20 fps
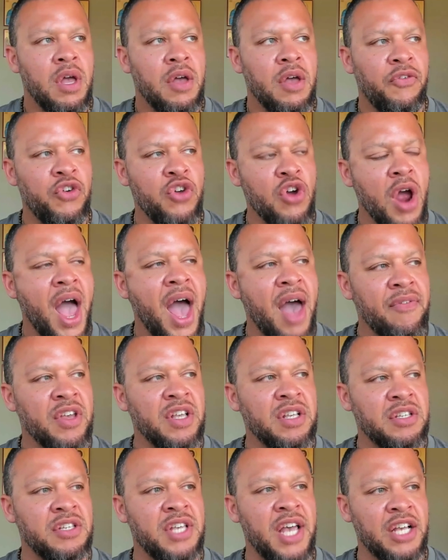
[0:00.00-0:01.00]
if you're
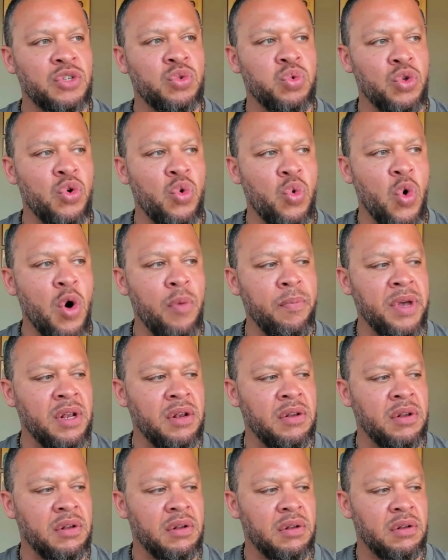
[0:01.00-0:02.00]
having sex with a
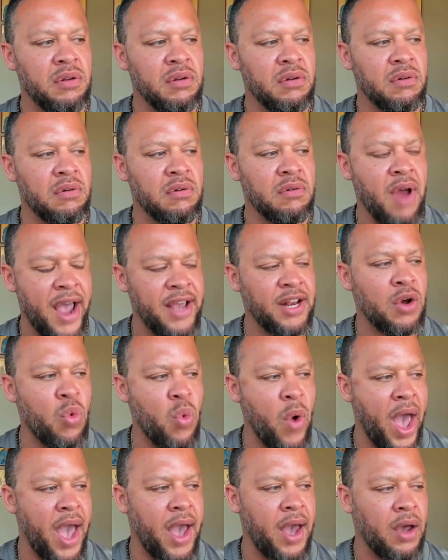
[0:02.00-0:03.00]
woman right
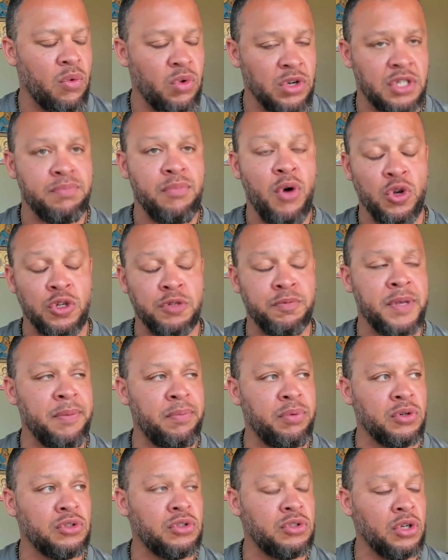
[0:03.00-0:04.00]
away, which most
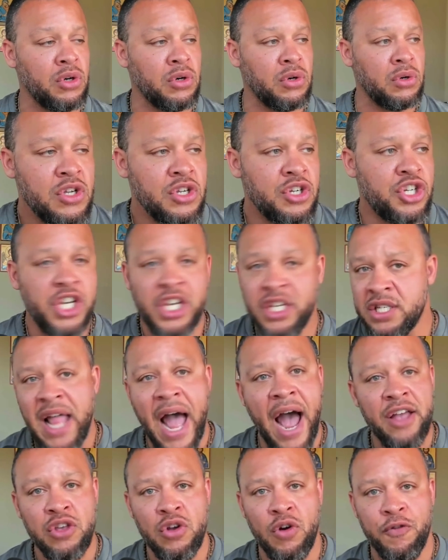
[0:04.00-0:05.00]
people do, she's
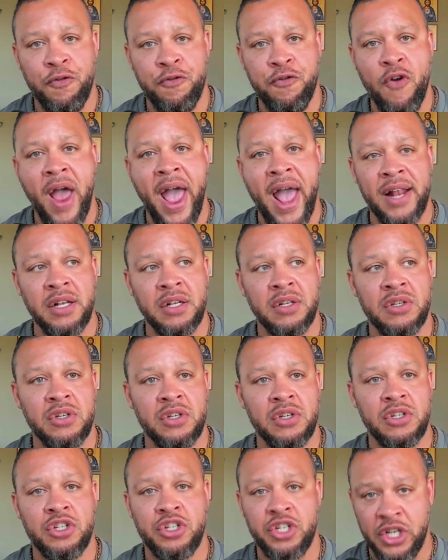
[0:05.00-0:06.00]
not your friend,
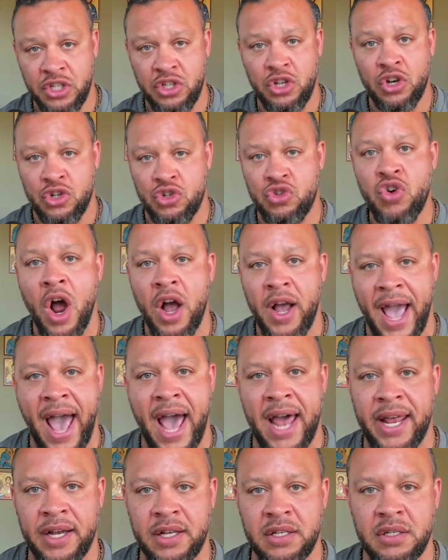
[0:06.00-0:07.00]
she's your drug
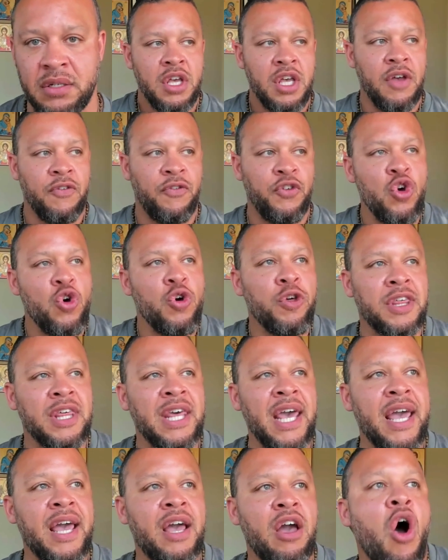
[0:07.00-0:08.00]
addict. If you
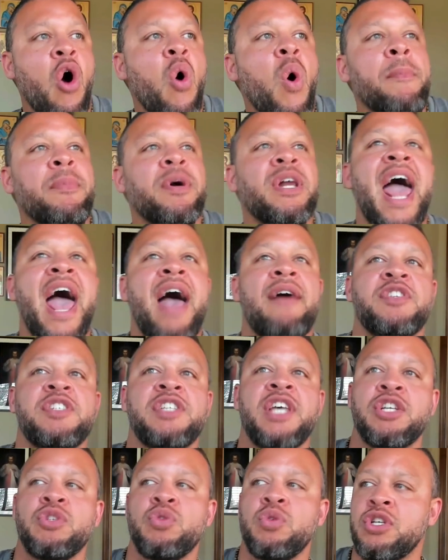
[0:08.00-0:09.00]
think, oh, I'm gonna have
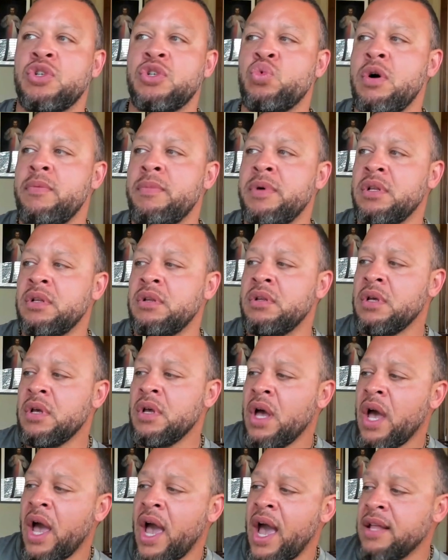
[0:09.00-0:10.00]
sex with this woman
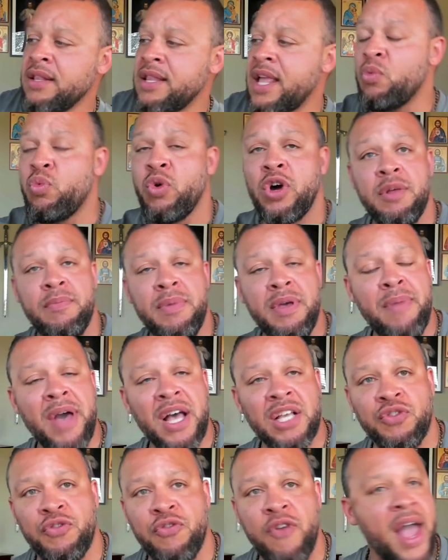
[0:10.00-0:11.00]
and then we're gonna be
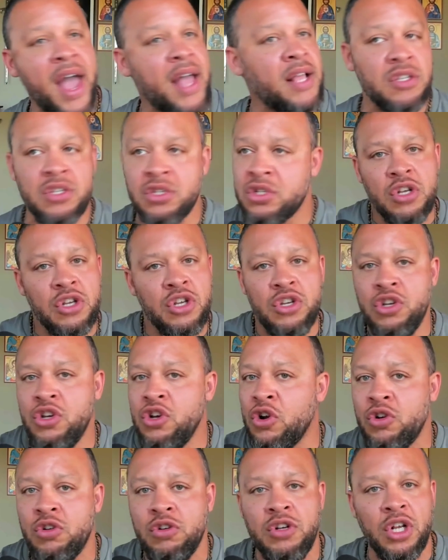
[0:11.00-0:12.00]
best friends,
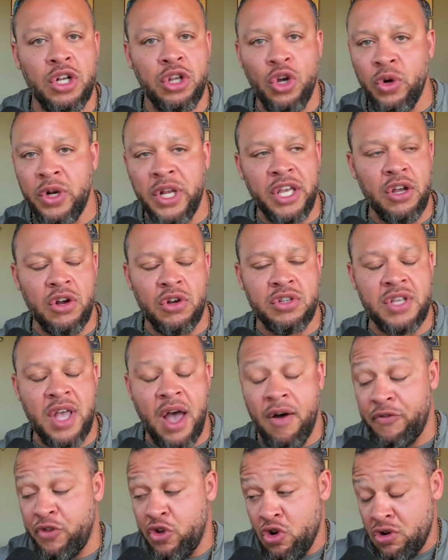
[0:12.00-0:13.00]
you're deluding
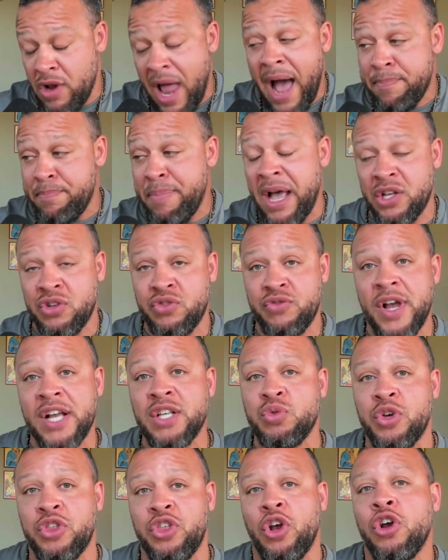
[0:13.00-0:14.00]
yourself. You're not best
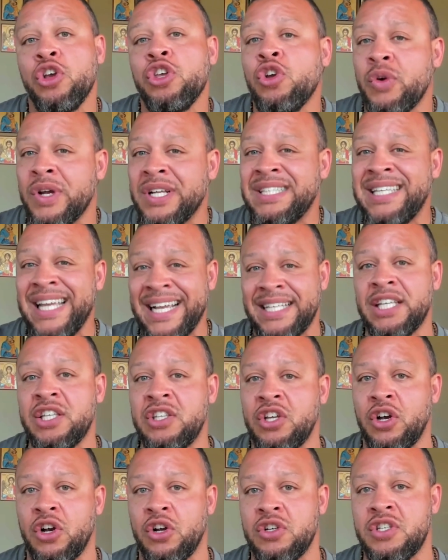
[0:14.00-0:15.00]
friends with her, you're
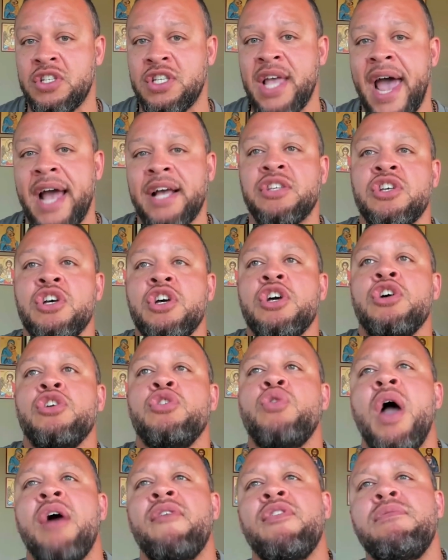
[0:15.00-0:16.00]
addicted to her sex.
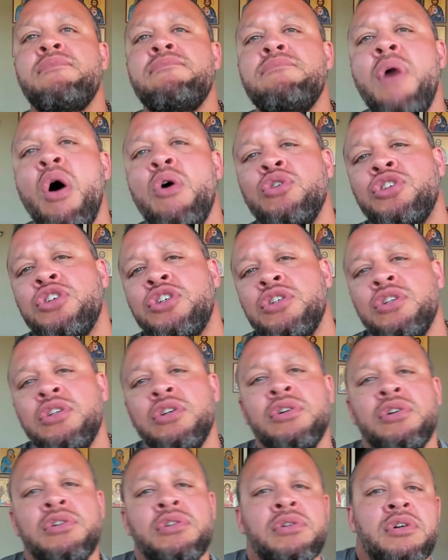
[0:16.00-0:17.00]
You have
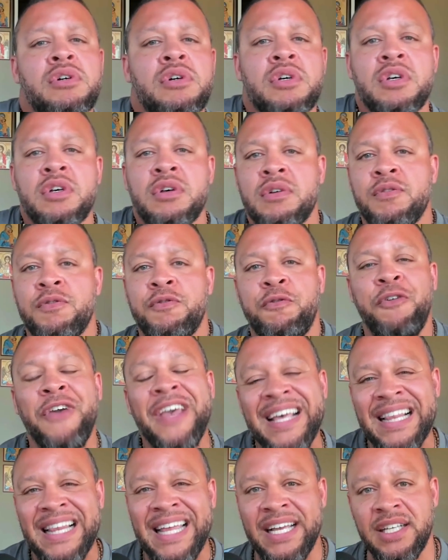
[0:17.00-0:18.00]
emotional
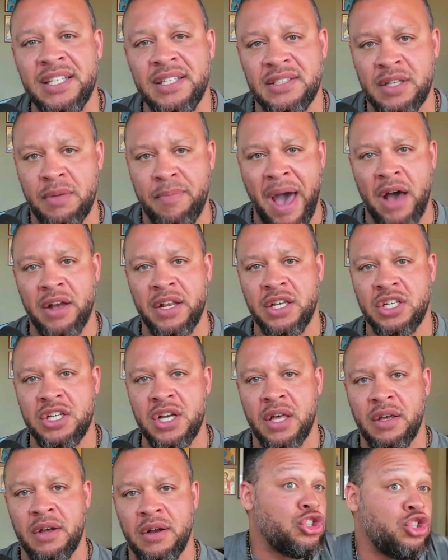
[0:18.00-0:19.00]
feelings about each
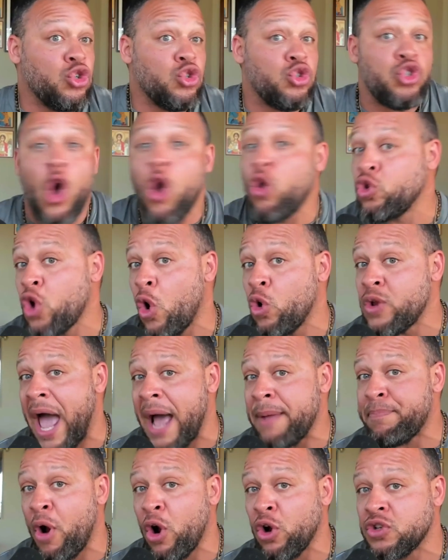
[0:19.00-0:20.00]
other. You don't know
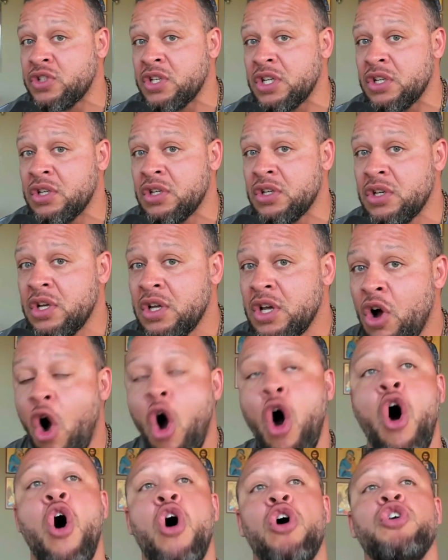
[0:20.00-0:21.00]
that person.
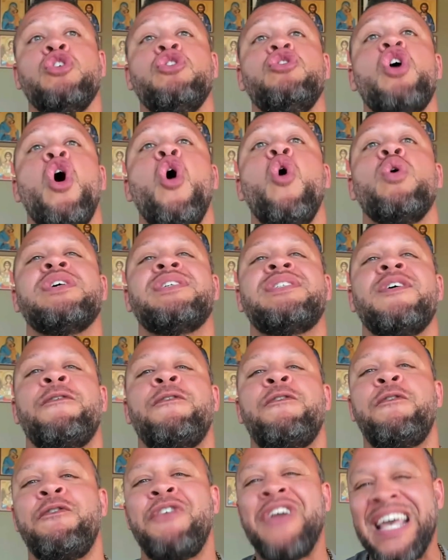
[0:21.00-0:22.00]
All you know is the
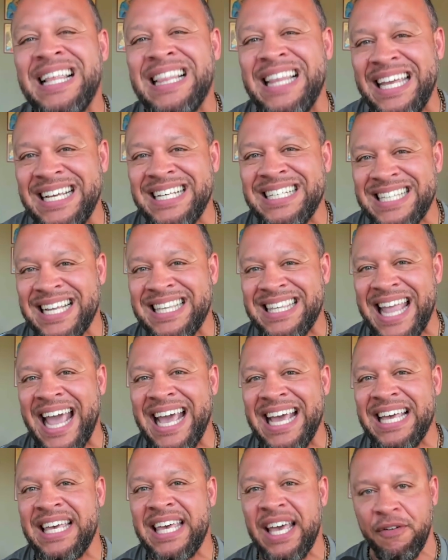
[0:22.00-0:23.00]
feelings that
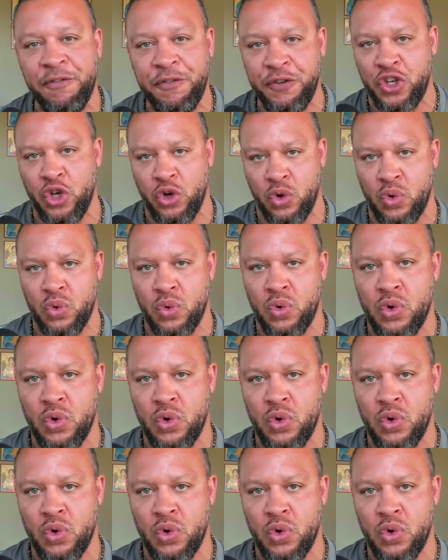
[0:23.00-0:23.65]
they give you.